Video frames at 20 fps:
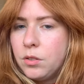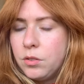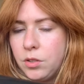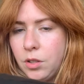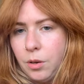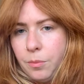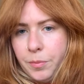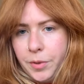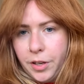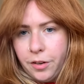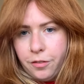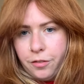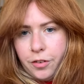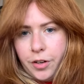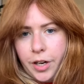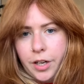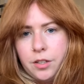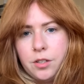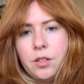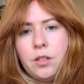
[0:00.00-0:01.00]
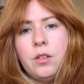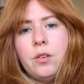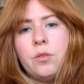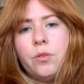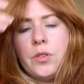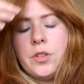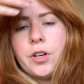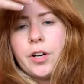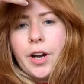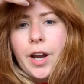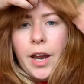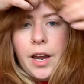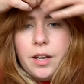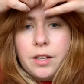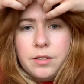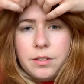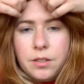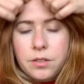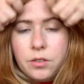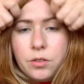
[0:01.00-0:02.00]
Don't be afraid to use your
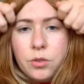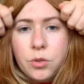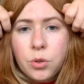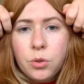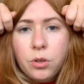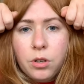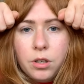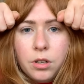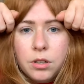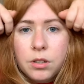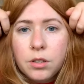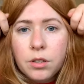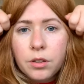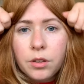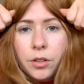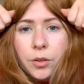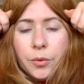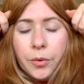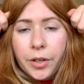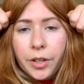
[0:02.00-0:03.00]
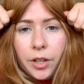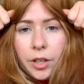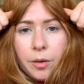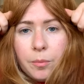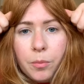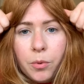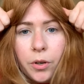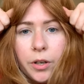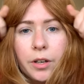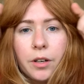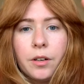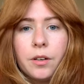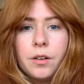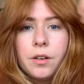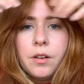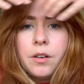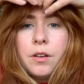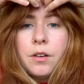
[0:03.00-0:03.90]
hands as a tool. They're really important.